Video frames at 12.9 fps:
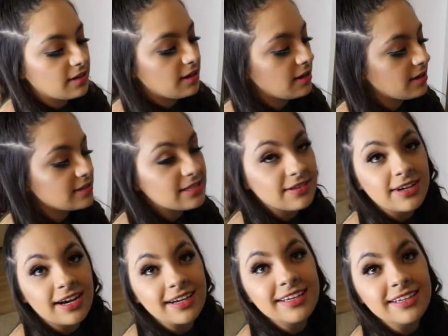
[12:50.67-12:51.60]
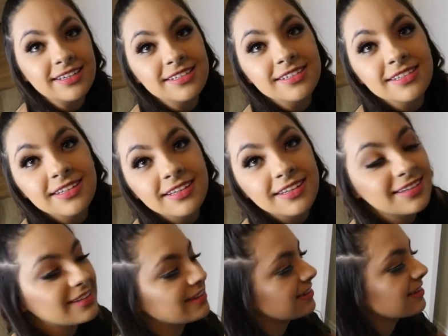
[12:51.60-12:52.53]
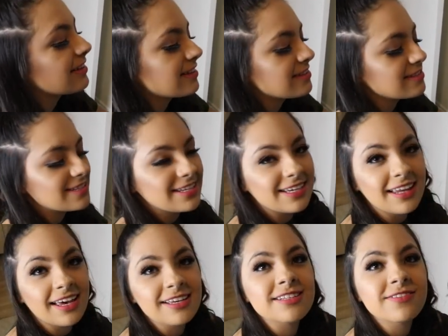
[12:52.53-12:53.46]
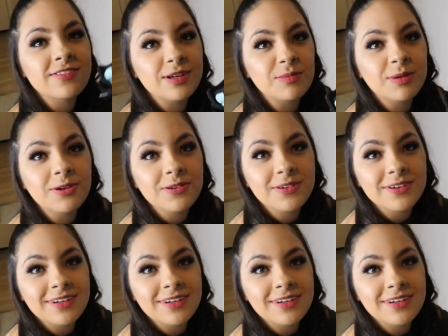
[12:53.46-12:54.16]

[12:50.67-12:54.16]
Uh, David Got Kicks, because he likes Tiffany Blue.